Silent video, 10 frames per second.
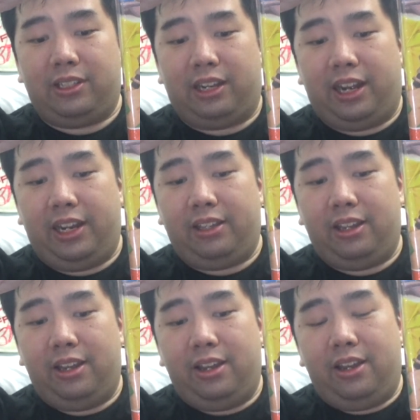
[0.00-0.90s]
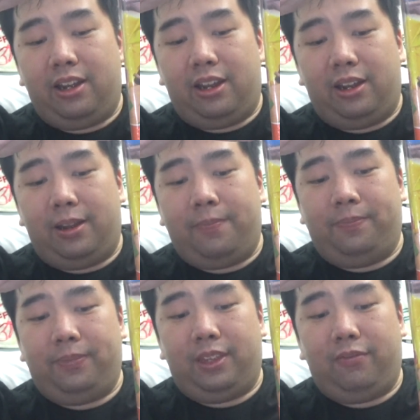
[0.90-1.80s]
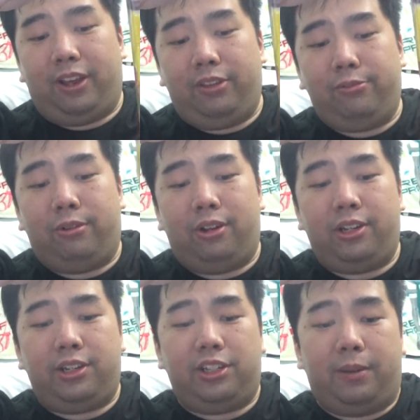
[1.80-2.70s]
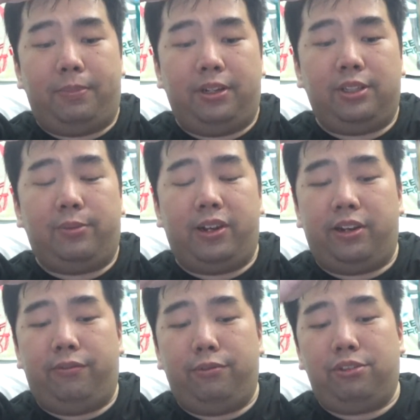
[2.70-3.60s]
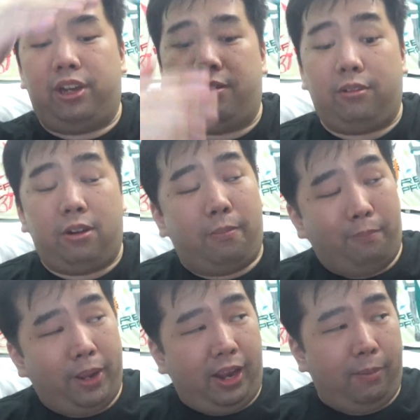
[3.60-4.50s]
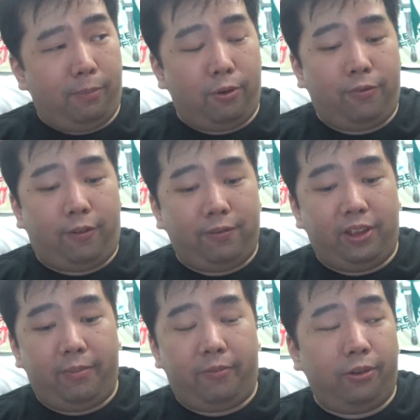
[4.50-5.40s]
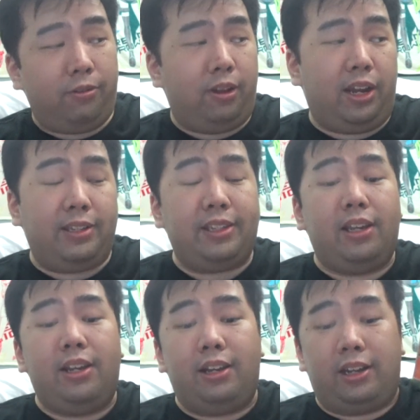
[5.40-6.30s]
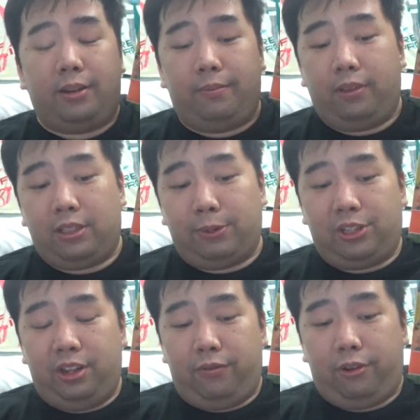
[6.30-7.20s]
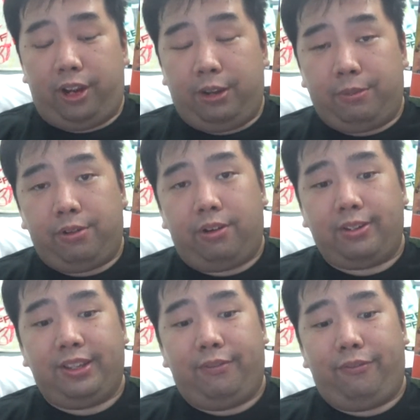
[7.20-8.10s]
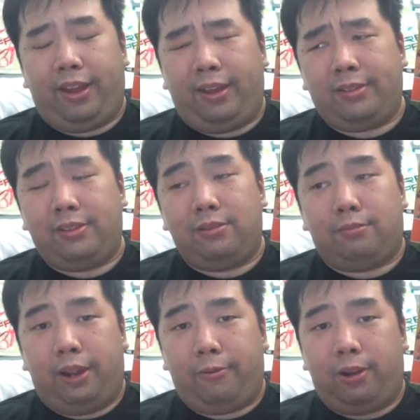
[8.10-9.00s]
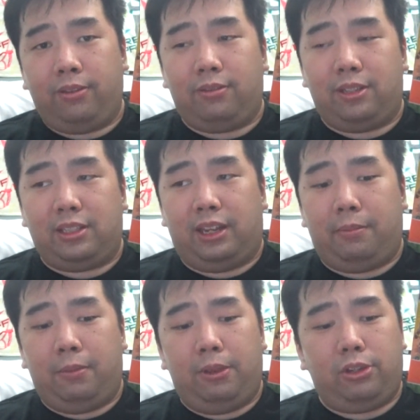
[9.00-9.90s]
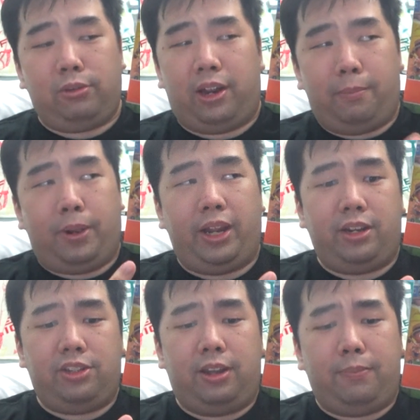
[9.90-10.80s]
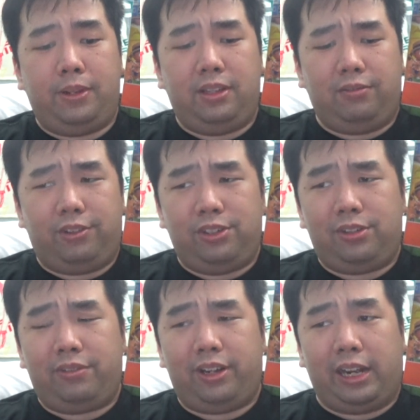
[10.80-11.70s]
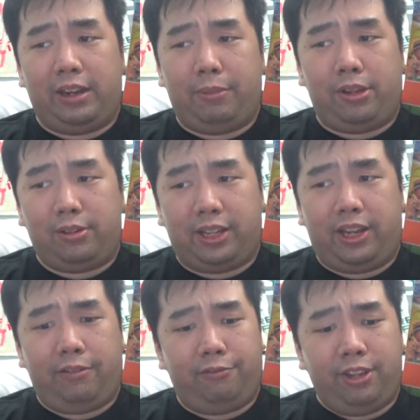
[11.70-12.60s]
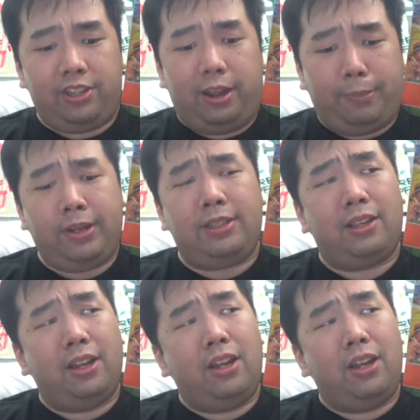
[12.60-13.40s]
in height. Um, if I do order the Japanese one in the future, I will compare both of them for you guys, um, especially if you're Animal Crossing fans. You might want to decide, maybe should I buy the Japanese version of the guide because I can read Japanese